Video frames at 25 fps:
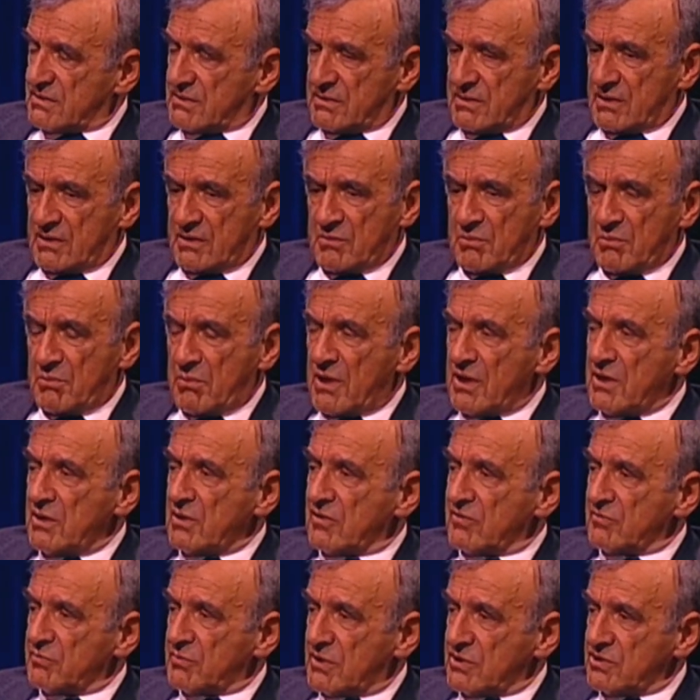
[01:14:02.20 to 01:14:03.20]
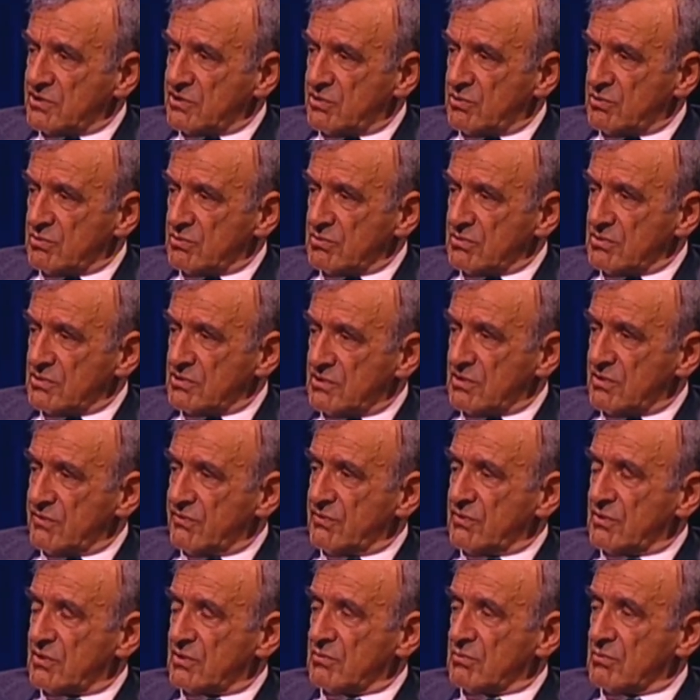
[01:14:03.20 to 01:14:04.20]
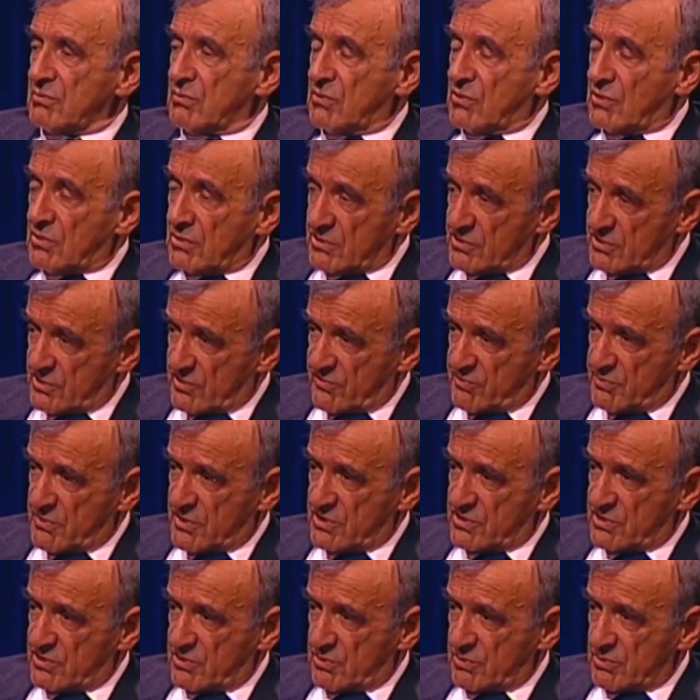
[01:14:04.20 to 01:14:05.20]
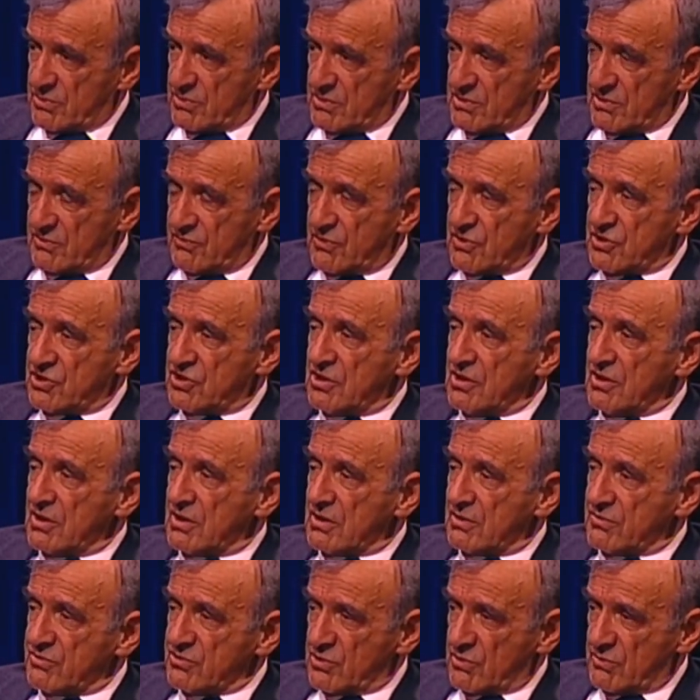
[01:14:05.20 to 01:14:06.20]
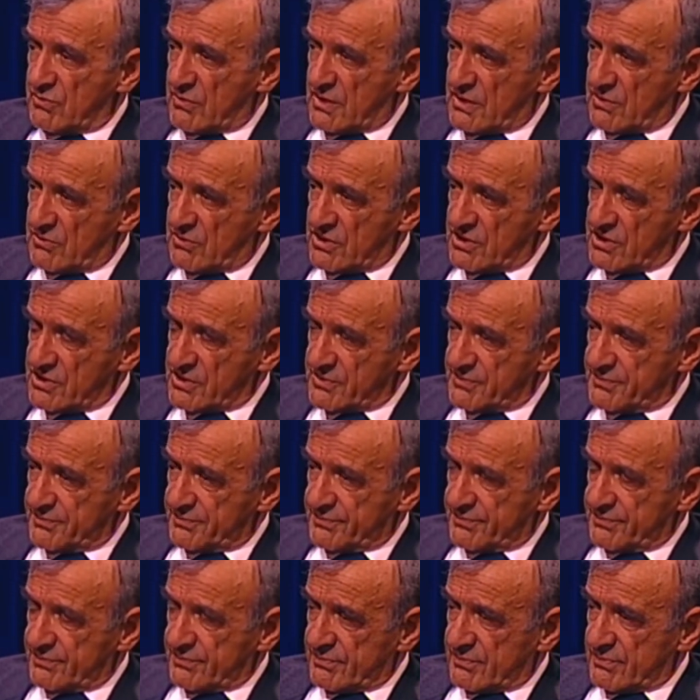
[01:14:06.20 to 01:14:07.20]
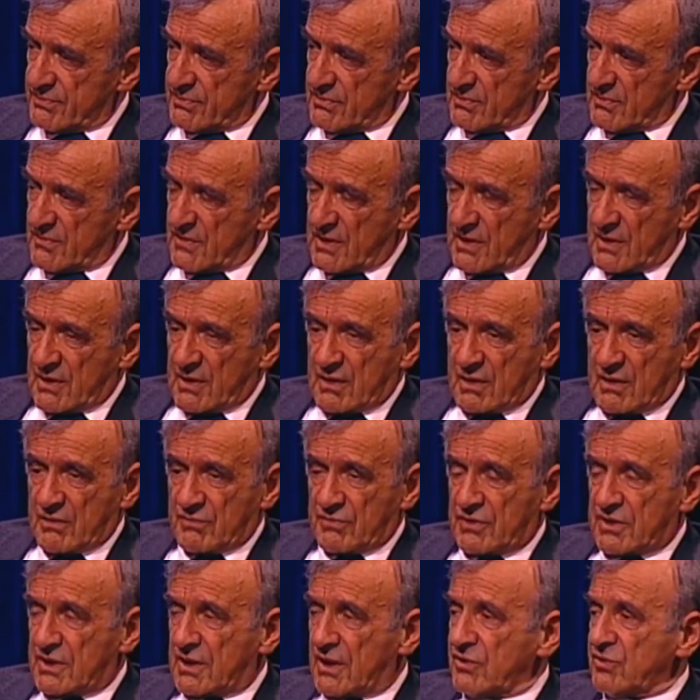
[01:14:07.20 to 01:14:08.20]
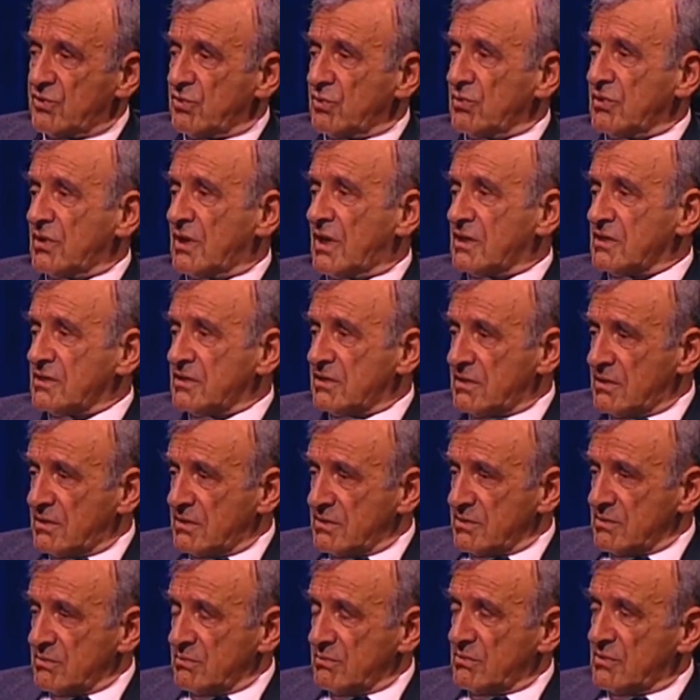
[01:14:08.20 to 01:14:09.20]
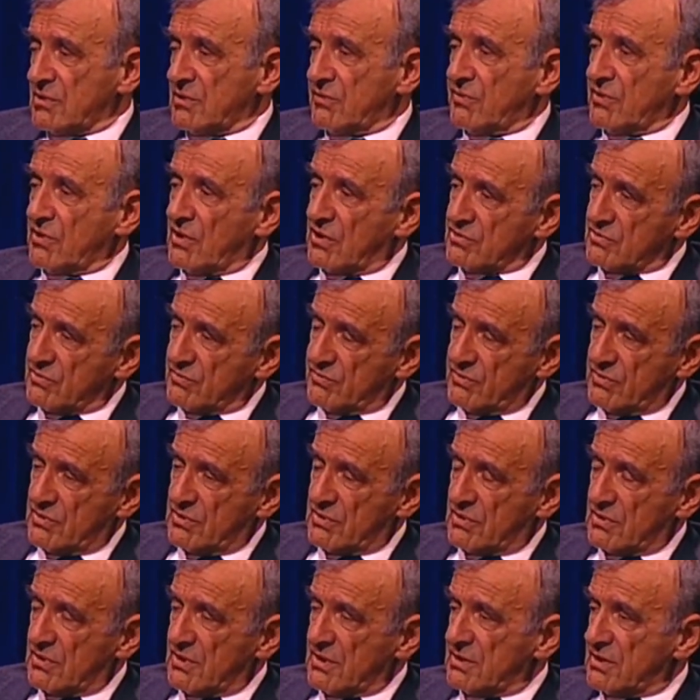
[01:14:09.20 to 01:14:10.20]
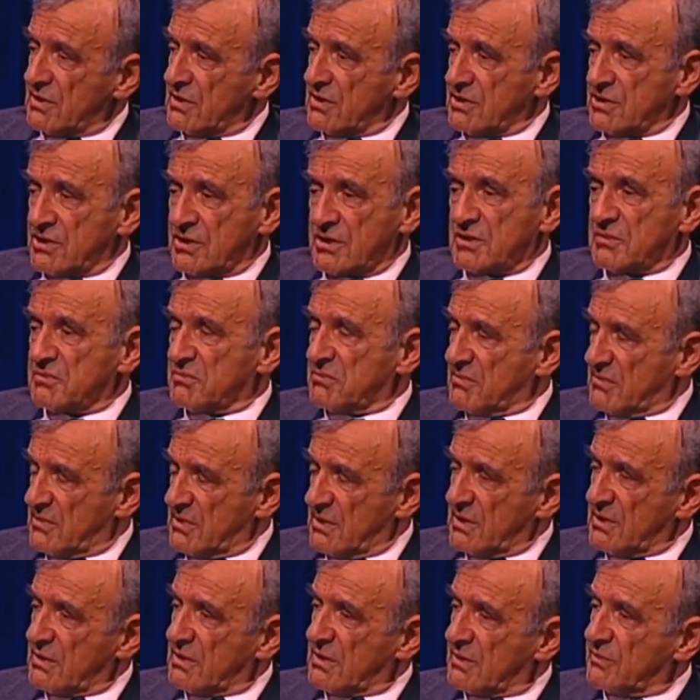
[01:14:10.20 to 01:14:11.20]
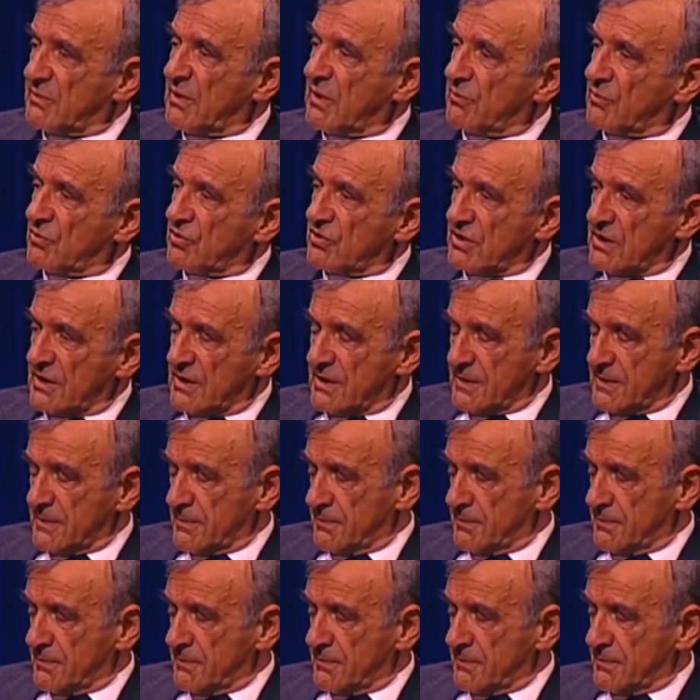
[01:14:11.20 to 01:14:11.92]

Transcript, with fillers: that many of my students, if not most of my students, were children of survivors. Whether I taught Hasidism or philosophy or literature, they, they were there.